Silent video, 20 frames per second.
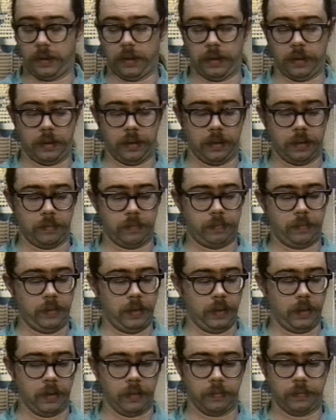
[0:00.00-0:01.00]
And,
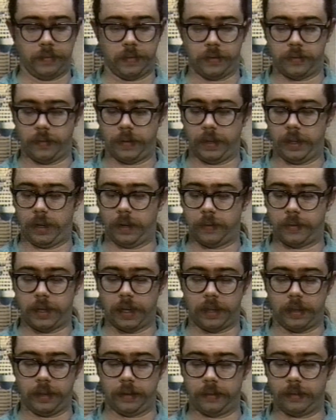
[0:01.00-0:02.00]
you know, there's really no
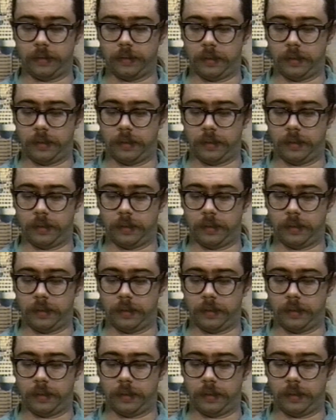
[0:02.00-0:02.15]
telling